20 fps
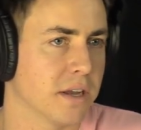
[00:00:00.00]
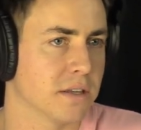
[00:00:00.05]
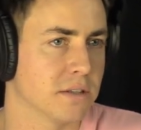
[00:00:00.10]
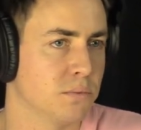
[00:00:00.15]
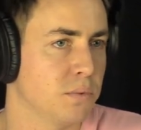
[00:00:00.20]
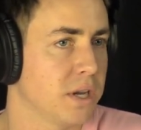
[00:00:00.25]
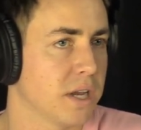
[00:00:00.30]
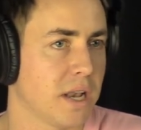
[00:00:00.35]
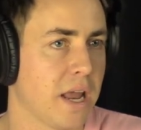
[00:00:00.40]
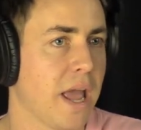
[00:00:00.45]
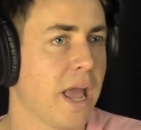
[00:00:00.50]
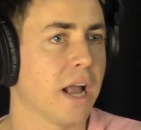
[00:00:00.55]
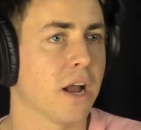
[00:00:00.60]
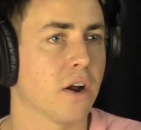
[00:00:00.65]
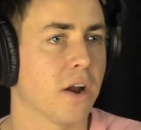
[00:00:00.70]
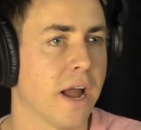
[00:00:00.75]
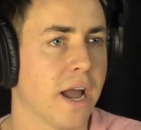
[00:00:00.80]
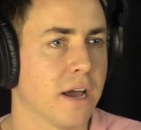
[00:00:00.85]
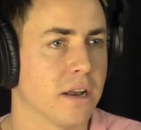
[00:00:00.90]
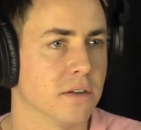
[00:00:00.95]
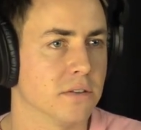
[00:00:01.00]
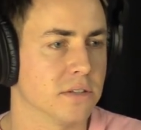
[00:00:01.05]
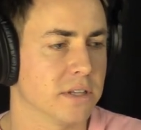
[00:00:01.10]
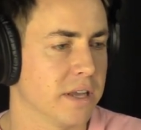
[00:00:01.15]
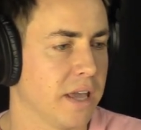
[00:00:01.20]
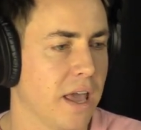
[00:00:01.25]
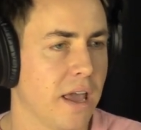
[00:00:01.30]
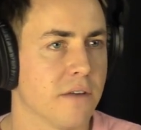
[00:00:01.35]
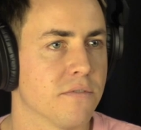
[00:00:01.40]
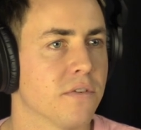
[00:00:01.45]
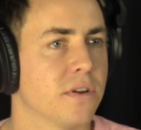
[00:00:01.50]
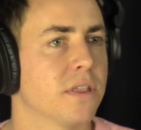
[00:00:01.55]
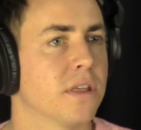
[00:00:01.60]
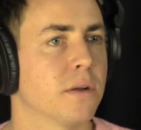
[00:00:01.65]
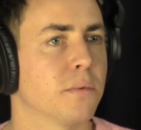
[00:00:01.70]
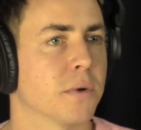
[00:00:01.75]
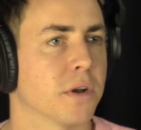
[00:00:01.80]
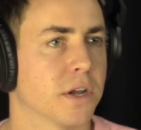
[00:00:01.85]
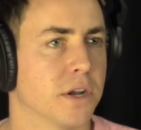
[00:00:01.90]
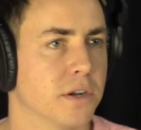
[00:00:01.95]
Because we could hang our hat on saying
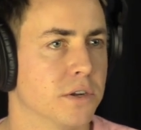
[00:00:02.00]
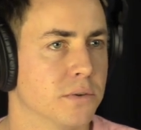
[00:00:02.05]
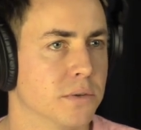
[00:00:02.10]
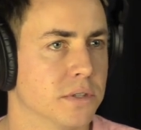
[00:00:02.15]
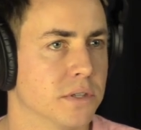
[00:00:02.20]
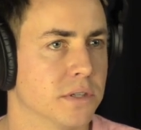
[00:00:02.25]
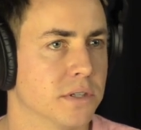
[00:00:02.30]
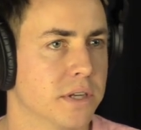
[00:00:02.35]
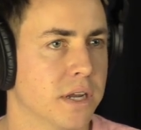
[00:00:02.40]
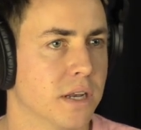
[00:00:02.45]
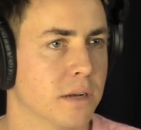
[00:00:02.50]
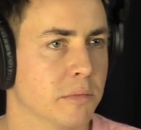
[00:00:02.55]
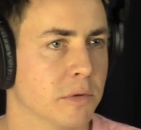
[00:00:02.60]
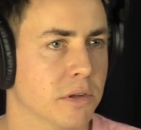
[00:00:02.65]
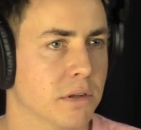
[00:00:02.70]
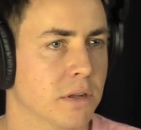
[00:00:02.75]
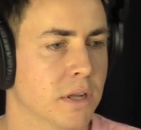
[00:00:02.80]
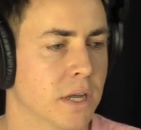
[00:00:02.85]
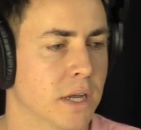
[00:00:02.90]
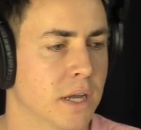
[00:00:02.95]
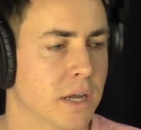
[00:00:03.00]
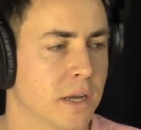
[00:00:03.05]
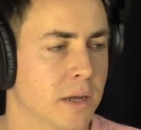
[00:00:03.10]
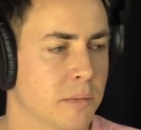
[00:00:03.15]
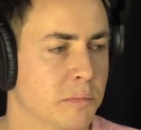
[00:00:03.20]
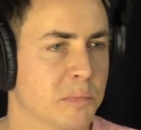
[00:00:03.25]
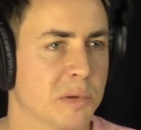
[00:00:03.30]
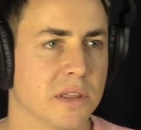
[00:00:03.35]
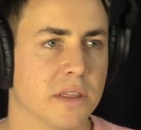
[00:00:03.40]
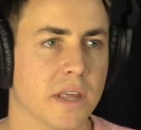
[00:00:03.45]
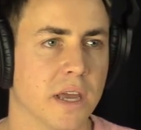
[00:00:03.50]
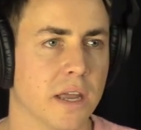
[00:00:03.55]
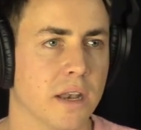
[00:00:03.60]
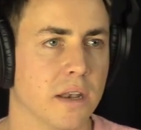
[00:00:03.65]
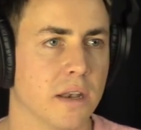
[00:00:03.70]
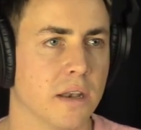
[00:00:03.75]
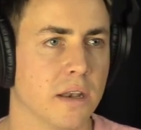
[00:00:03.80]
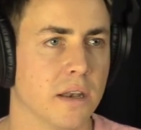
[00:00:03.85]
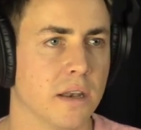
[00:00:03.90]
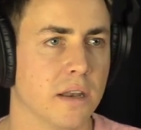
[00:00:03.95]
everything we're going to do is sustainable, but
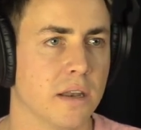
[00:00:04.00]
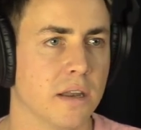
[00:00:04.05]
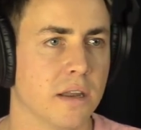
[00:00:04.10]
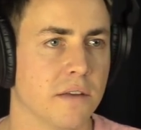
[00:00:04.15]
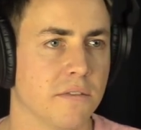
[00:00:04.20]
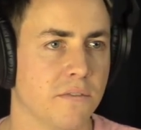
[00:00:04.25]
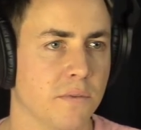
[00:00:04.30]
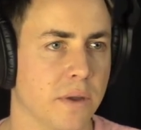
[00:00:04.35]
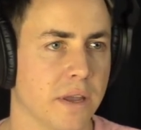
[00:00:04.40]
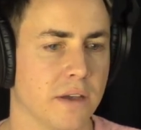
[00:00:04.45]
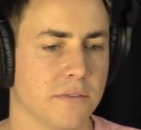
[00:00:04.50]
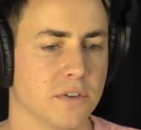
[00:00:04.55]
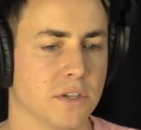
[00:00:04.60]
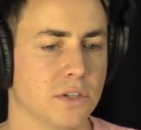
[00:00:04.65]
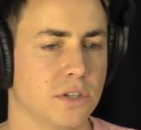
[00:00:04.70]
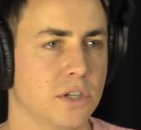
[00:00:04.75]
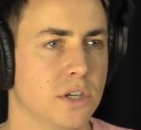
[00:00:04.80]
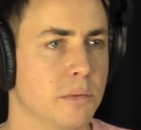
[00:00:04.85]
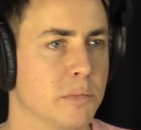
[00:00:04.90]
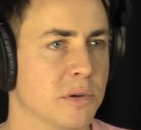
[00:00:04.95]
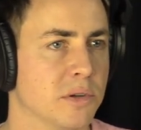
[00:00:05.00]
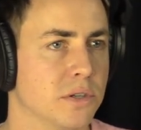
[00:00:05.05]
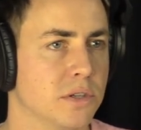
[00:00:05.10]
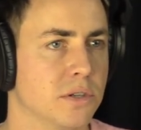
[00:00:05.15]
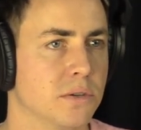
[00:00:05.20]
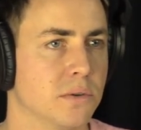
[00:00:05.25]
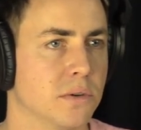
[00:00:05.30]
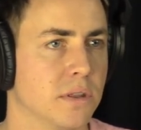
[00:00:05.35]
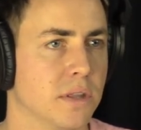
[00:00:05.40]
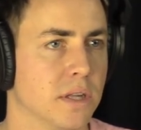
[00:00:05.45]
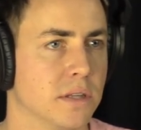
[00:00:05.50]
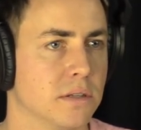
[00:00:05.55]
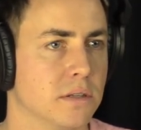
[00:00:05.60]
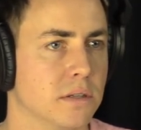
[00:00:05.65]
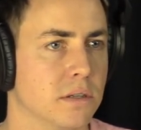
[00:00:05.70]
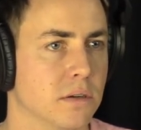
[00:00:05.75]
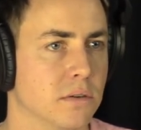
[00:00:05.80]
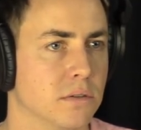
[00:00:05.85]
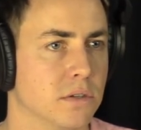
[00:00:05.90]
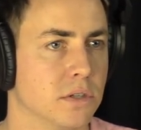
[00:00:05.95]
then if we have a cheaper toque
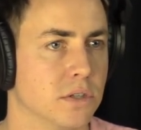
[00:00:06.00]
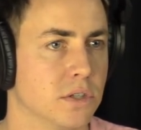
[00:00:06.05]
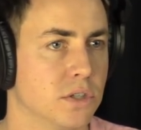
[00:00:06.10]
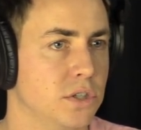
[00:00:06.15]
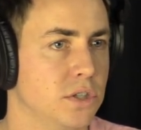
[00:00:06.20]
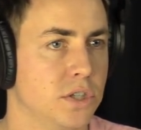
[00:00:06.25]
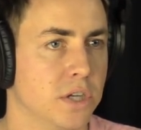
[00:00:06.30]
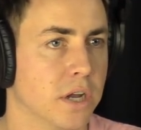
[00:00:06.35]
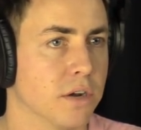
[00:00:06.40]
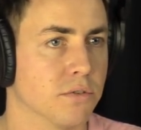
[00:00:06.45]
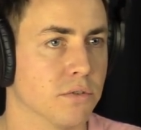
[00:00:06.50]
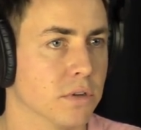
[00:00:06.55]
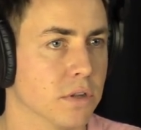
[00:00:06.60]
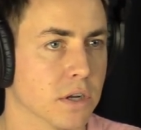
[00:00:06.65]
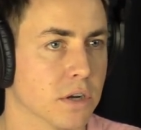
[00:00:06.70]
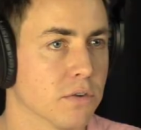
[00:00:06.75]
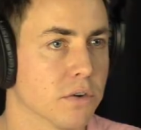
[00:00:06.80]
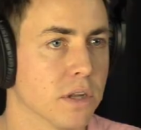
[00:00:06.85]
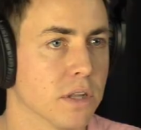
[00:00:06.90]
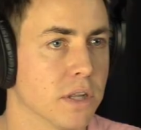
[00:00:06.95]
that's you know just general